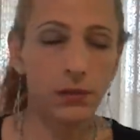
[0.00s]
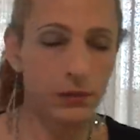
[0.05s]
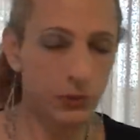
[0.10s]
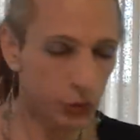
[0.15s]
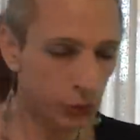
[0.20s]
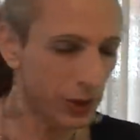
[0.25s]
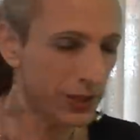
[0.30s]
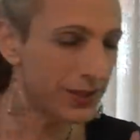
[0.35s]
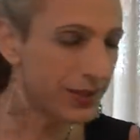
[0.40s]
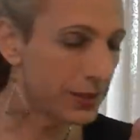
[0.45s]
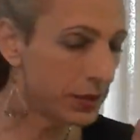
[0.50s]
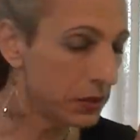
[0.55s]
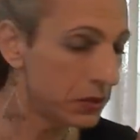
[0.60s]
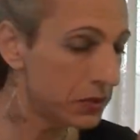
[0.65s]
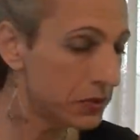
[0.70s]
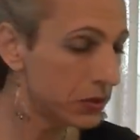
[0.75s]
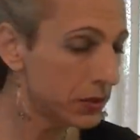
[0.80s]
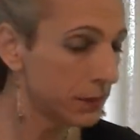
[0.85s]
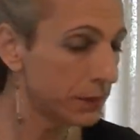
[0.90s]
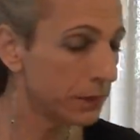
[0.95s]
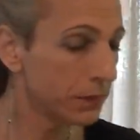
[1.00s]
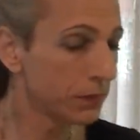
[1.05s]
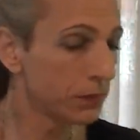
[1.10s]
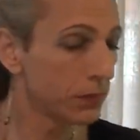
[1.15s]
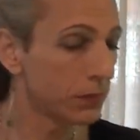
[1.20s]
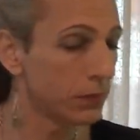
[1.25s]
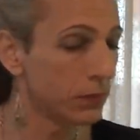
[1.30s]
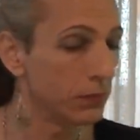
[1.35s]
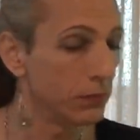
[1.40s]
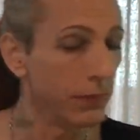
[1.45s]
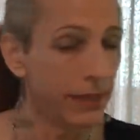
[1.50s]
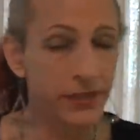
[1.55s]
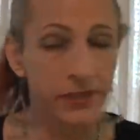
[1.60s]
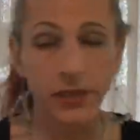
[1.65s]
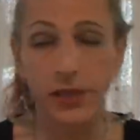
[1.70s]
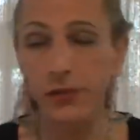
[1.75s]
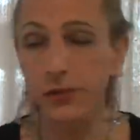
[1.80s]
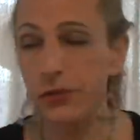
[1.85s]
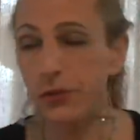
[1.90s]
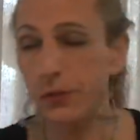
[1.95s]
Trust this. Make
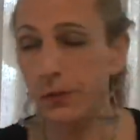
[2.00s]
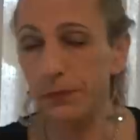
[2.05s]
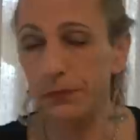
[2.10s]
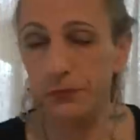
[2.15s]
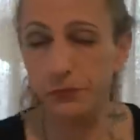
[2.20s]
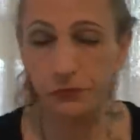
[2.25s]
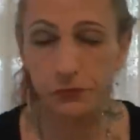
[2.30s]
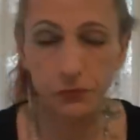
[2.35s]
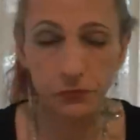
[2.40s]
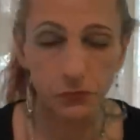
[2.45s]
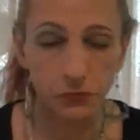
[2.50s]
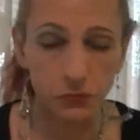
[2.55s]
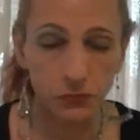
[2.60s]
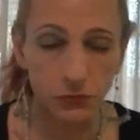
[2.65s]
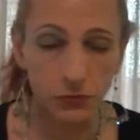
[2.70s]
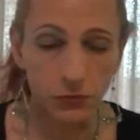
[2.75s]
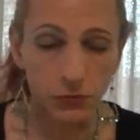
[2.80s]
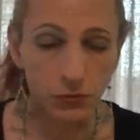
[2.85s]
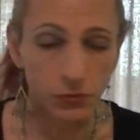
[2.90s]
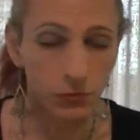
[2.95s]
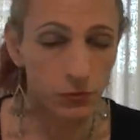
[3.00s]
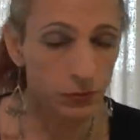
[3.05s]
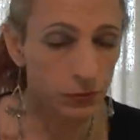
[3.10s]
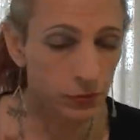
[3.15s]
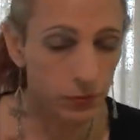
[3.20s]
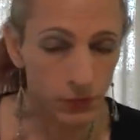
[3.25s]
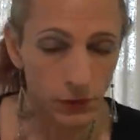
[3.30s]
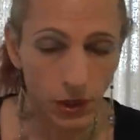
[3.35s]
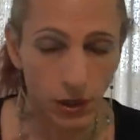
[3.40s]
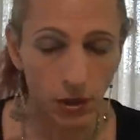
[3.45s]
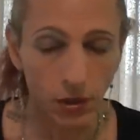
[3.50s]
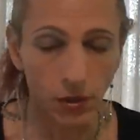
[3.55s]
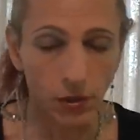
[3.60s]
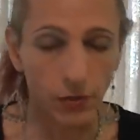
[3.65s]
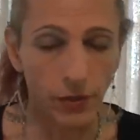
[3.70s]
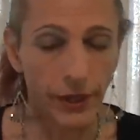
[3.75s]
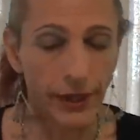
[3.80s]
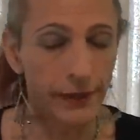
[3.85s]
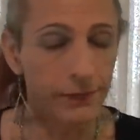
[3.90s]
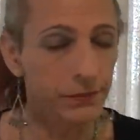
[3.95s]
sense? Yes. Yeah. All
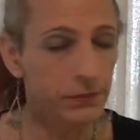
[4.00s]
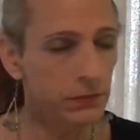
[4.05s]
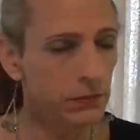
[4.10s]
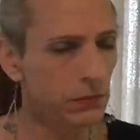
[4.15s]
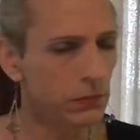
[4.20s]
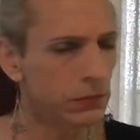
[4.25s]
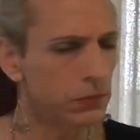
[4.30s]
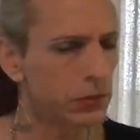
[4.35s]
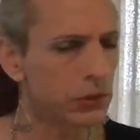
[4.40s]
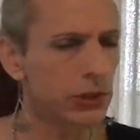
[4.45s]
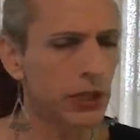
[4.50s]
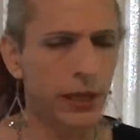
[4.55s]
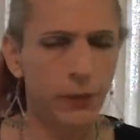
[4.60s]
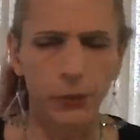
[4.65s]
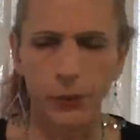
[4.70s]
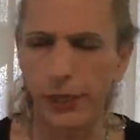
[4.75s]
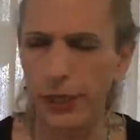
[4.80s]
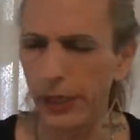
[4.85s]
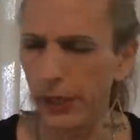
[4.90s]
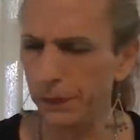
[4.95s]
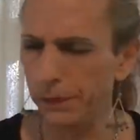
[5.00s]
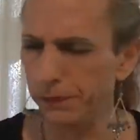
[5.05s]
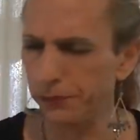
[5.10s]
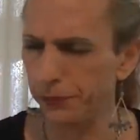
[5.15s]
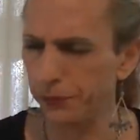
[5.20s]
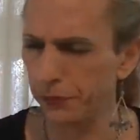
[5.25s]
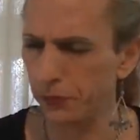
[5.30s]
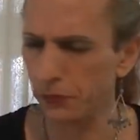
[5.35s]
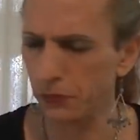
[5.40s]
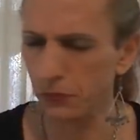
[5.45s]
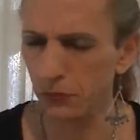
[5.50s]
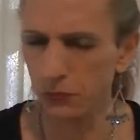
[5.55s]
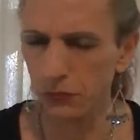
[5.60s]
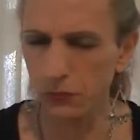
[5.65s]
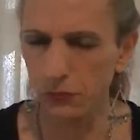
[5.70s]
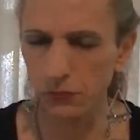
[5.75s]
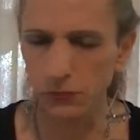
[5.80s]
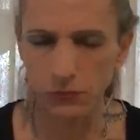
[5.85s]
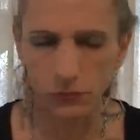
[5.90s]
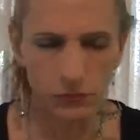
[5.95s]
right, time we got? 19
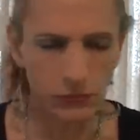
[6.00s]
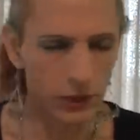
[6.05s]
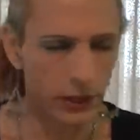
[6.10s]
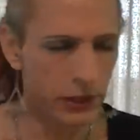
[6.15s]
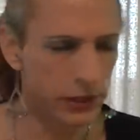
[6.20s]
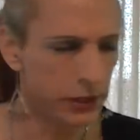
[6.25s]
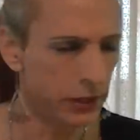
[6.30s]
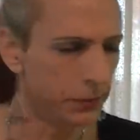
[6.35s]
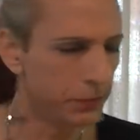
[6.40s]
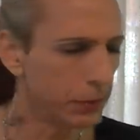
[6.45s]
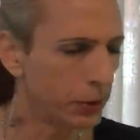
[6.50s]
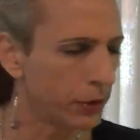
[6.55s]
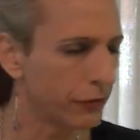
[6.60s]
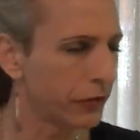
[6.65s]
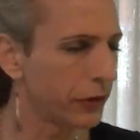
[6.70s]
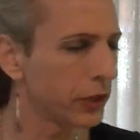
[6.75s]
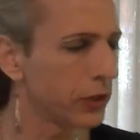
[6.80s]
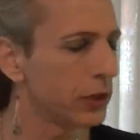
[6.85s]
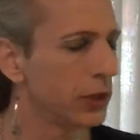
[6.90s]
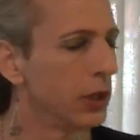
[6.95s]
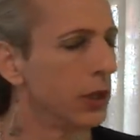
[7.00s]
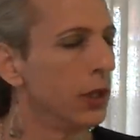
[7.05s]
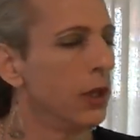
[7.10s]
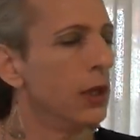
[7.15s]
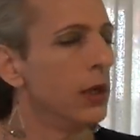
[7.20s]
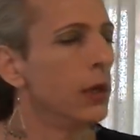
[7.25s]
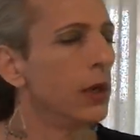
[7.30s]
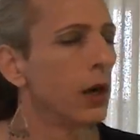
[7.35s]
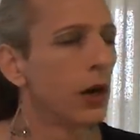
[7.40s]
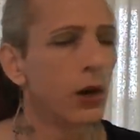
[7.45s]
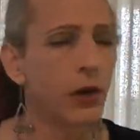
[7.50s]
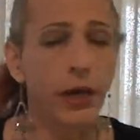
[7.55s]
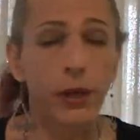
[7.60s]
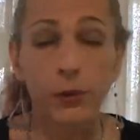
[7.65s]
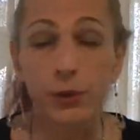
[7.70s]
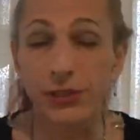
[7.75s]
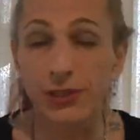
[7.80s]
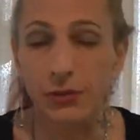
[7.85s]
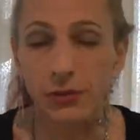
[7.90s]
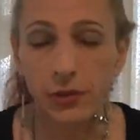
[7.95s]
minutes. Easy, perfect. All right,
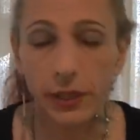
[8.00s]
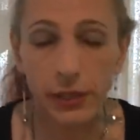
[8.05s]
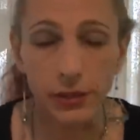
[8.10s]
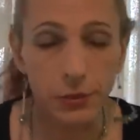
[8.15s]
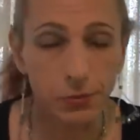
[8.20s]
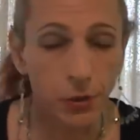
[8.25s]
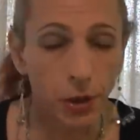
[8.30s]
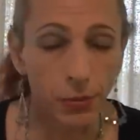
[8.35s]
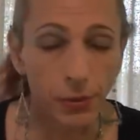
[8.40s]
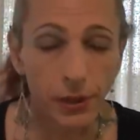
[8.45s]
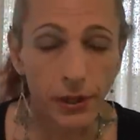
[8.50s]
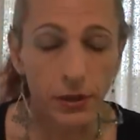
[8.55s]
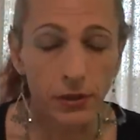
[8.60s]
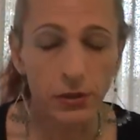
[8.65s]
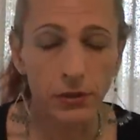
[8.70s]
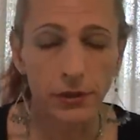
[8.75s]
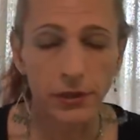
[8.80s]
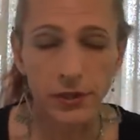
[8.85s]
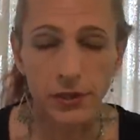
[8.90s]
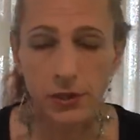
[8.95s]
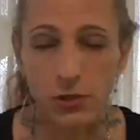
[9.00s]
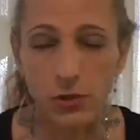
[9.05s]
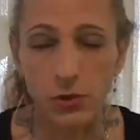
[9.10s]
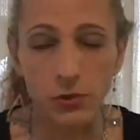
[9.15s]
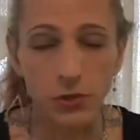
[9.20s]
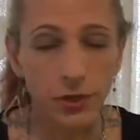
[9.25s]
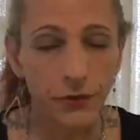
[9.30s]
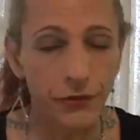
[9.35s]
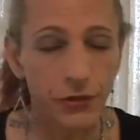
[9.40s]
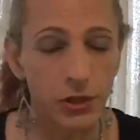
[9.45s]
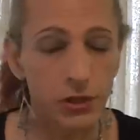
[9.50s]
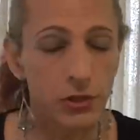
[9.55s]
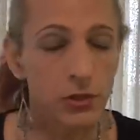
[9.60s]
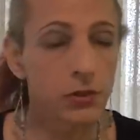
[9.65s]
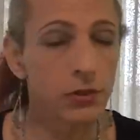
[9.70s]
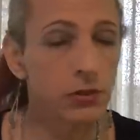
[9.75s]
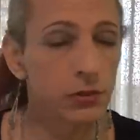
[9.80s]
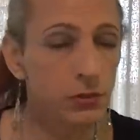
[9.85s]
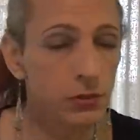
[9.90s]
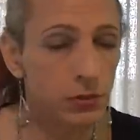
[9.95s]
we shall take a small break. This Ocyphius.
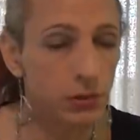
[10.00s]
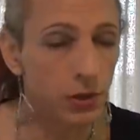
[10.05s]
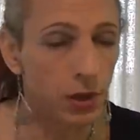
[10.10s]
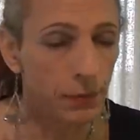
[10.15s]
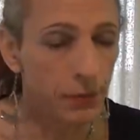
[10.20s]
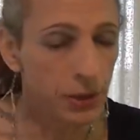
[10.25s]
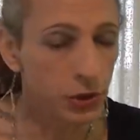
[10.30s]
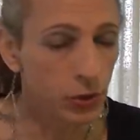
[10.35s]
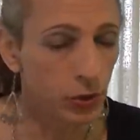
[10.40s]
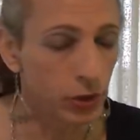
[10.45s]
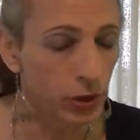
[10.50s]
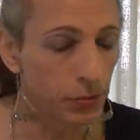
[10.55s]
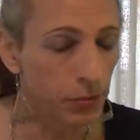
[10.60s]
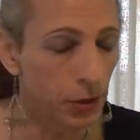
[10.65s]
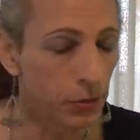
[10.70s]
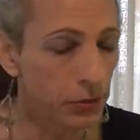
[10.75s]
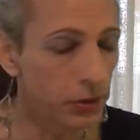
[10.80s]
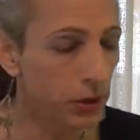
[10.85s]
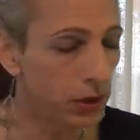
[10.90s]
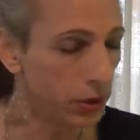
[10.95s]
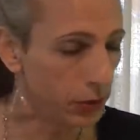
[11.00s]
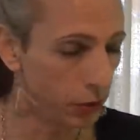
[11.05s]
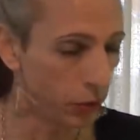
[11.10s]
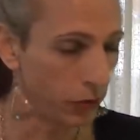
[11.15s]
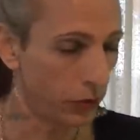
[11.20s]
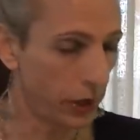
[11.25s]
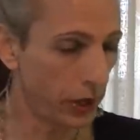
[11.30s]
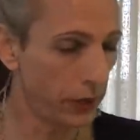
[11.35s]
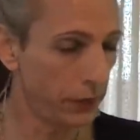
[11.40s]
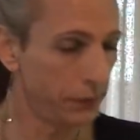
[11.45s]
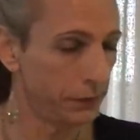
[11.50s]
I bid you a good moment, or don't they?